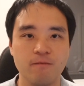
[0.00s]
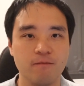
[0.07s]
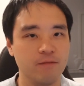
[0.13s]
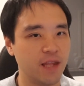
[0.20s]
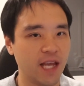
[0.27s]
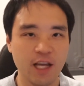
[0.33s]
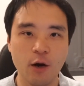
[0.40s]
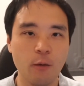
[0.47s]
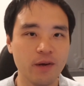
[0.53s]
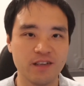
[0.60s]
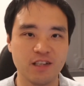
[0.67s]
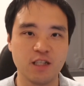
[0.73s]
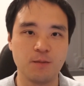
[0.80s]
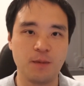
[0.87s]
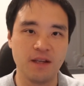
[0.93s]
they don't want
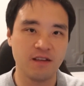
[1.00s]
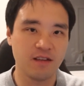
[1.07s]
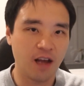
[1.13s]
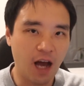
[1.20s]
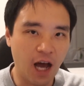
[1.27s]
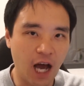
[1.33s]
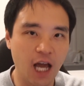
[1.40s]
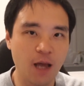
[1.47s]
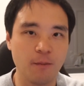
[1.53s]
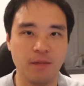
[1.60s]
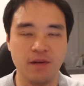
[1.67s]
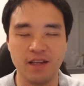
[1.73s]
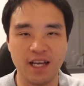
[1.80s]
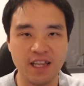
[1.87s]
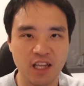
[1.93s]
to spend time
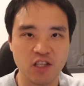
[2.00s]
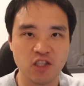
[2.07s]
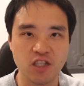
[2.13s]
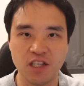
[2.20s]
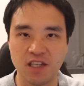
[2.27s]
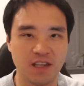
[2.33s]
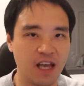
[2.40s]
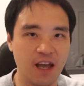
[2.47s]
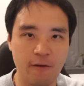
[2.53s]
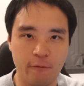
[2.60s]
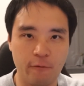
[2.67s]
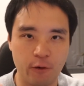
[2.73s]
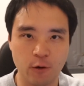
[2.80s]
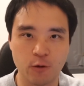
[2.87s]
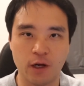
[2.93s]
and energy and
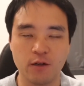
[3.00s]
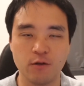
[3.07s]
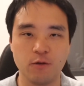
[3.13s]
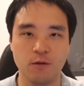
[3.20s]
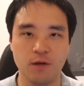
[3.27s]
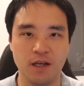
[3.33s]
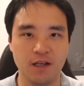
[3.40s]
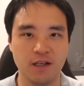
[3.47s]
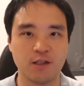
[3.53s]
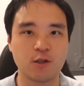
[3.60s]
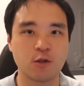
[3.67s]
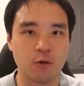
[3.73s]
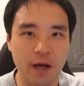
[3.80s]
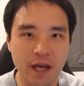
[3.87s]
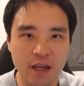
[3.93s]
effort trying to
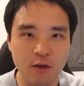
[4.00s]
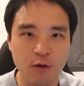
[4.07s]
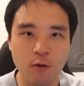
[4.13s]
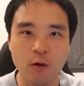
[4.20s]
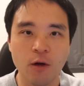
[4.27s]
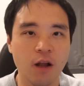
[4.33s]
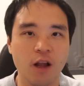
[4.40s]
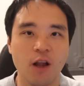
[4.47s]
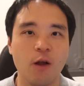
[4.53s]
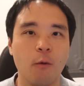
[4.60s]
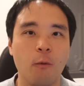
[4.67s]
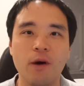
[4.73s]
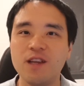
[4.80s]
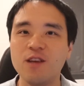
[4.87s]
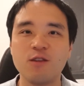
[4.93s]
train you
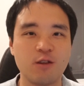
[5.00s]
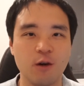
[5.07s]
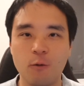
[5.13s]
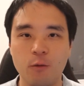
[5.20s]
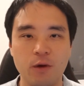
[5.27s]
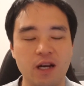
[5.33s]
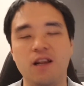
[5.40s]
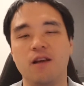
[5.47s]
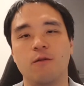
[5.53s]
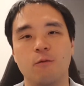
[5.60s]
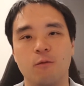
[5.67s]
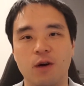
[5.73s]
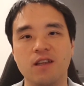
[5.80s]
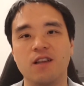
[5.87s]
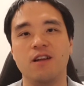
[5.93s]
when you don't really
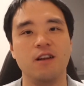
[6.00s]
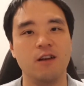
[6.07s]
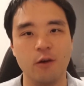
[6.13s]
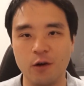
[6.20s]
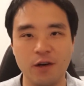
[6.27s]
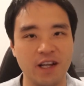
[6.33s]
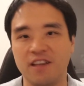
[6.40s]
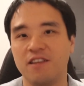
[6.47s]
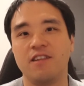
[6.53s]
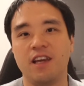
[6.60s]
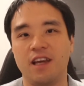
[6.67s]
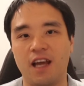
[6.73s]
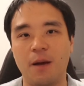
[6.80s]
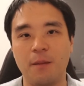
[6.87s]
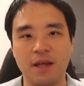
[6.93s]
want to learn
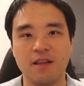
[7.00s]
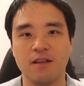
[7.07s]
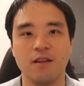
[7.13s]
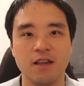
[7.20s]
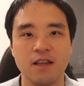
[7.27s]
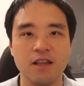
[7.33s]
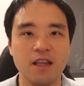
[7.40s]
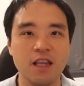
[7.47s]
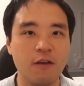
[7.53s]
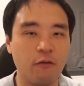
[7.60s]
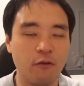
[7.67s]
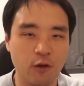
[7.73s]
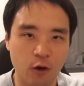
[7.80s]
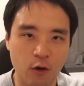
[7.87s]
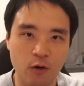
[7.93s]
anything. I mean,
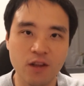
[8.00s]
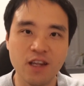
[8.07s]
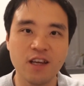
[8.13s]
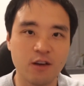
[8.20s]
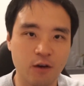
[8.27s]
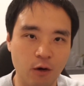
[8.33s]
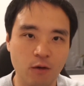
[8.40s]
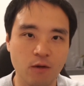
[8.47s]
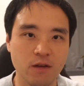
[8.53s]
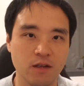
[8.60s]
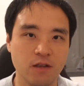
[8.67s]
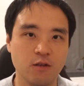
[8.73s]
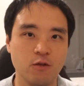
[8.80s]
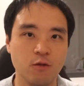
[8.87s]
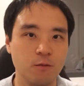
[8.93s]
if your only
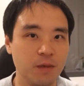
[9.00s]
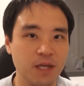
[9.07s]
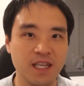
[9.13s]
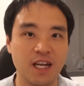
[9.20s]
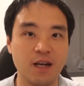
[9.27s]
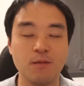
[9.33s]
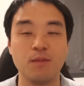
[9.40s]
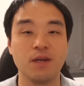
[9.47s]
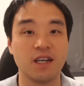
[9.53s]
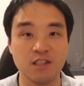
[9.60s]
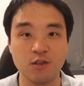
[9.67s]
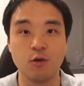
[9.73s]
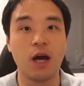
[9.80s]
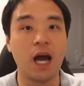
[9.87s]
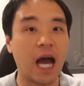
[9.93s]
goal to be there
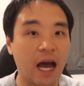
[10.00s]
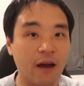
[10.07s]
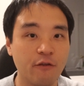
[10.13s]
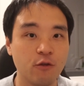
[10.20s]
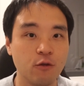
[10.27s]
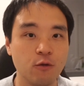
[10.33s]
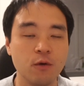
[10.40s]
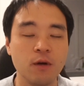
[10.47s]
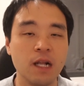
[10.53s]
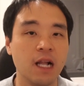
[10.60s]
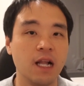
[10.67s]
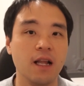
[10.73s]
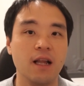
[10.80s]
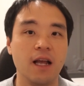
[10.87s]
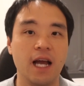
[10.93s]
because you have to,
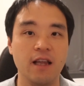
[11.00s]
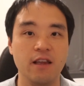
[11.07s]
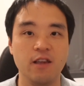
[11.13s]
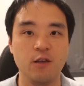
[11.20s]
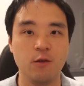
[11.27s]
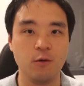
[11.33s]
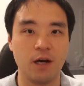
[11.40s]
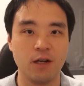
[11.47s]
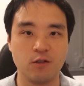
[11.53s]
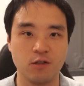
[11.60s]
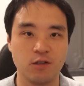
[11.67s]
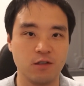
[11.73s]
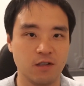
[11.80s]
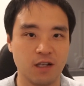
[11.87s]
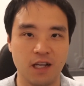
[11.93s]
and you are
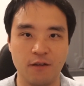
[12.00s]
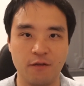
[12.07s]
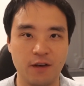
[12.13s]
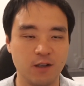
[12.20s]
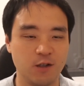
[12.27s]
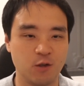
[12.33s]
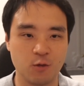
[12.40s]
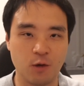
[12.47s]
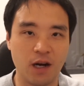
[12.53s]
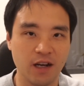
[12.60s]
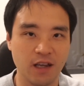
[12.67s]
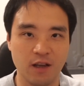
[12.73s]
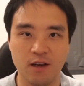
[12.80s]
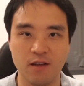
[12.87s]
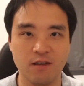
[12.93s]
just kind of
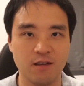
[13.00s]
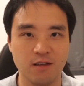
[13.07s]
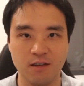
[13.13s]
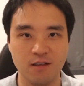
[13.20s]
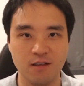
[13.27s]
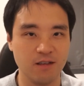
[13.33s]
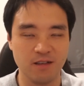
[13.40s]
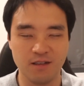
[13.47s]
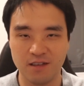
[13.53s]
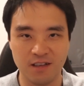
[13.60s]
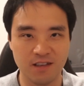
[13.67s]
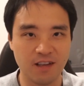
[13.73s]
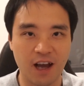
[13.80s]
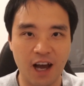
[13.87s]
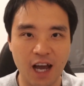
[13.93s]
drawing out the
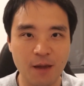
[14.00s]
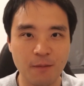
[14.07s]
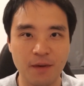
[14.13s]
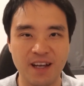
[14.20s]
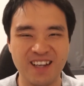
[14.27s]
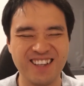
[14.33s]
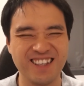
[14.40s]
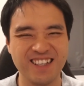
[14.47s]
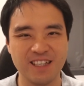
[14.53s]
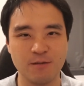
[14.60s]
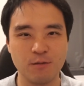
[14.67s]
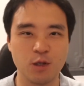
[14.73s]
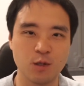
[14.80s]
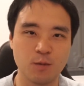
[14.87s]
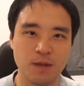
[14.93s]
time and
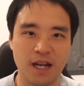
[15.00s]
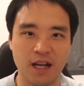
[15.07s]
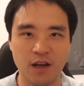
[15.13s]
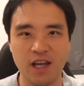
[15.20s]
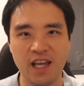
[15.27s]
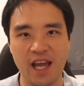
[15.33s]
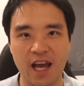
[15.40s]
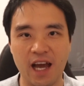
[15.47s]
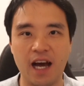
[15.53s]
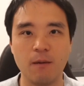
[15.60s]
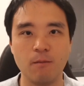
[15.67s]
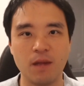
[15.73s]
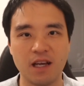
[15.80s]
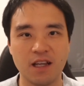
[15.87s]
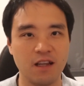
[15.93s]
just be like, oh yeah,
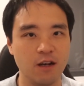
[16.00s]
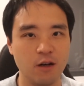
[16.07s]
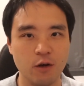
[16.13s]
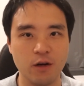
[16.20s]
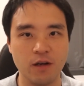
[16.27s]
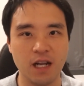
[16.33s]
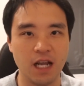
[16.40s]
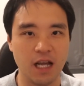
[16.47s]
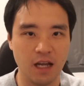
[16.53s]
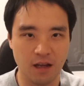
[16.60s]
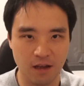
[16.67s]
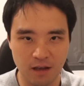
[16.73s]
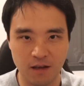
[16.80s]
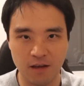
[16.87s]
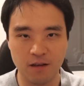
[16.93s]
I'm not going
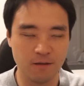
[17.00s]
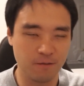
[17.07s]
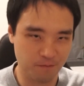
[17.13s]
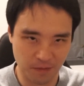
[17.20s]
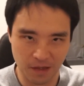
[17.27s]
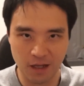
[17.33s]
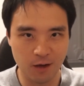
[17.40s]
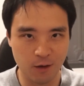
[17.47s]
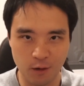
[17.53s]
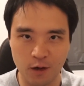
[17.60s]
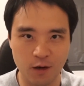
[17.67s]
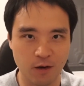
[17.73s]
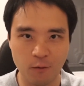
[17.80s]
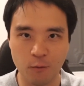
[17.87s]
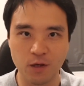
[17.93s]
to
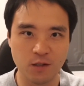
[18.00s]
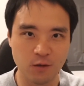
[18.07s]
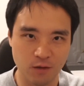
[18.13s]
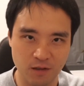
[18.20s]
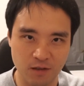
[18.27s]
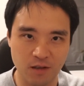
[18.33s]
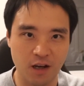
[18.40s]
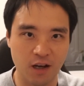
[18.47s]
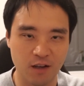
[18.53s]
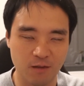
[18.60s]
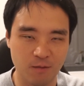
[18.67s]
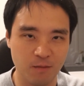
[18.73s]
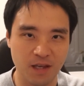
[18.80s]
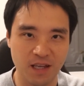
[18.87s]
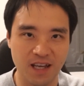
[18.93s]
learn what you
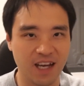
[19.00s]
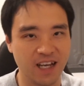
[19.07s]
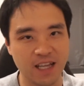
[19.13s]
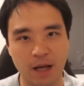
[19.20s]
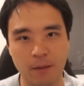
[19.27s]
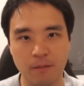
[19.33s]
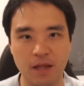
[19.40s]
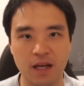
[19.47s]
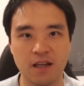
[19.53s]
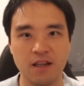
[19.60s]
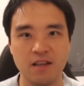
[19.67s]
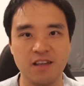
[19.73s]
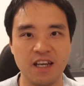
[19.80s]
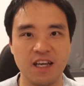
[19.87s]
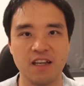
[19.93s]
taught me, and I'm not going
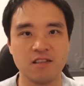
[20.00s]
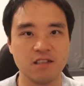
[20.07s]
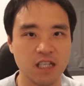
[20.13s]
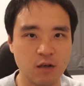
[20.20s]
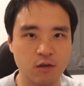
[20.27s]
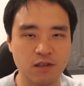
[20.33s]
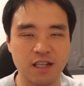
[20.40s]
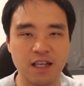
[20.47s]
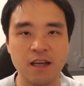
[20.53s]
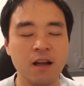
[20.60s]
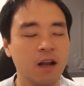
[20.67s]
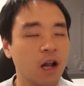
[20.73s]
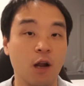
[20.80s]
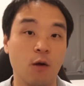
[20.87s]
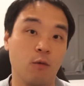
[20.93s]
to take it seriously,
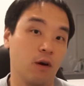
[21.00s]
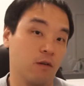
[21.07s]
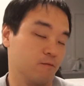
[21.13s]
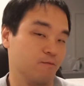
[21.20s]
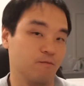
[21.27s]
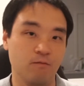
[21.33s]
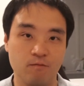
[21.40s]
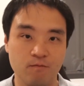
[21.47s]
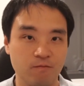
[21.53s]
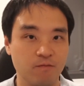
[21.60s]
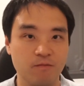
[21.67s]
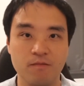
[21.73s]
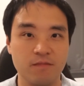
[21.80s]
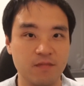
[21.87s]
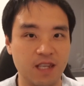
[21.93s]
well,
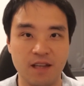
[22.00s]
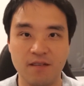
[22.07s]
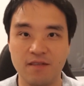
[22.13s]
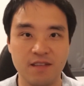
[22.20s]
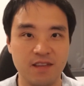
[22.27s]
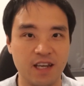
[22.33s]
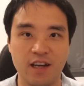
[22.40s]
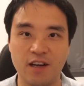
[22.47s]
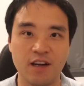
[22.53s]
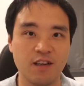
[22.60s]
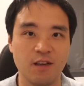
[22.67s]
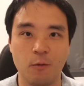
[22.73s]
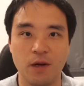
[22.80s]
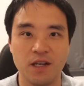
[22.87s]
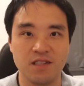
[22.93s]
then they're not going
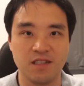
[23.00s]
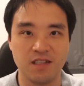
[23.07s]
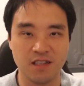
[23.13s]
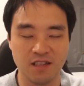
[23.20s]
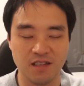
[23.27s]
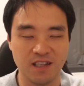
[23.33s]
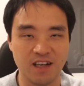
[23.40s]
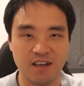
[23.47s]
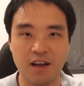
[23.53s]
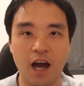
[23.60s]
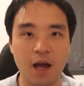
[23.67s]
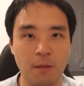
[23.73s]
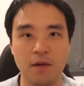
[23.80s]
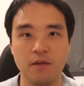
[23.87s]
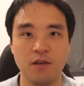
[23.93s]
to waste their
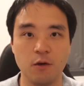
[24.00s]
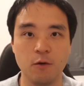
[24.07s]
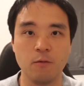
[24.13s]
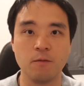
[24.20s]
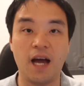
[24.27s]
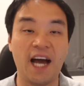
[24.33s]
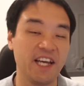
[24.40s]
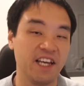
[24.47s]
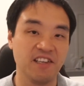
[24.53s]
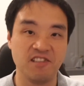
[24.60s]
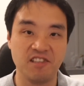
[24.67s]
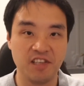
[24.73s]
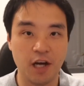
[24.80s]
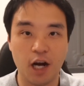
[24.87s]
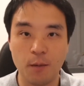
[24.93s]
time on you. I guess
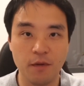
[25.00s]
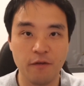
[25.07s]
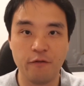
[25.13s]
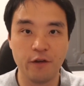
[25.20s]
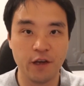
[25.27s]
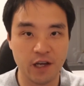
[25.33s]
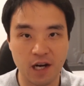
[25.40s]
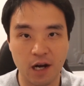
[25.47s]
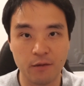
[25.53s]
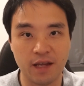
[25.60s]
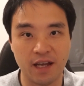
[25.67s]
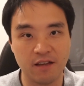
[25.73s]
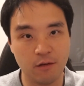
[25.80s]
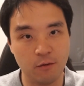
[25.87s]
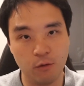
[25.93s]
the army figured out
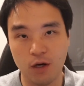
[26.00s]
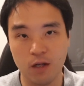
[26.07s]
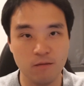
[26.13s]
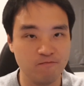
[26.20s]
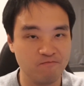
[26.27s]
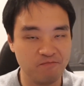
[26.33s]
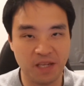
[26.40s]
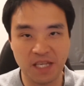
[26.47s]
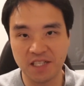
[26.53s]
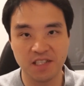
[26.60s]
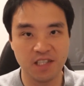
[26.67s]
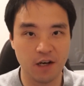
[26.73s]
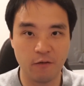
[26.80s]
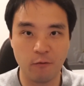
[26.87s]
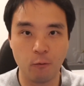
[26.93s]
that, well,
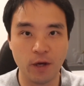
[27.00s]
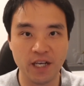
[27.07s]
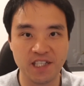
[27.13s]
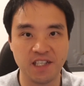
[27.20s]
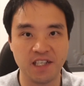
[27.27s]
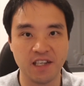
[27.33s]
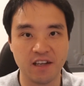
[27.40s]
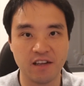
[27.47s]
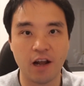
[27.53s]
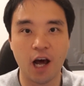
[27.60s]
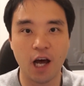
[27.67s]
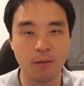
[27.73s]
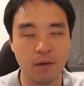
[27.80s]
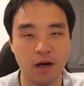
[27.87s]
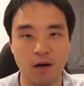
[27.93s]
instead of wasting their
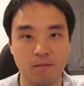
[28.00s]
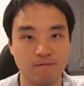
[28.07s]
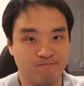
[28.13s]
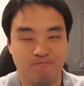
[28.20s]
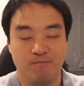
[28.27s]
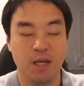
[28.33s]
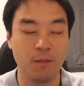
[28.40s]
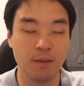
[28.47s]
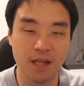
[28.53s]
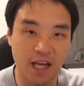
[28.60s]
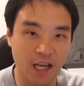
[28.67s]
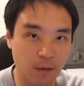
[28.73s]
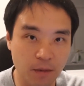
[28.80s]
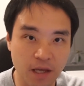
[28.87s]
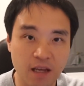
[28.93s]
time on people
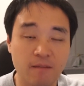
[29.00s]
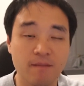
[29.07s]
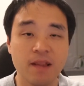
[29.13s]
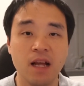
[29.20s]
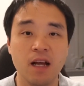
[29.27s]
like me,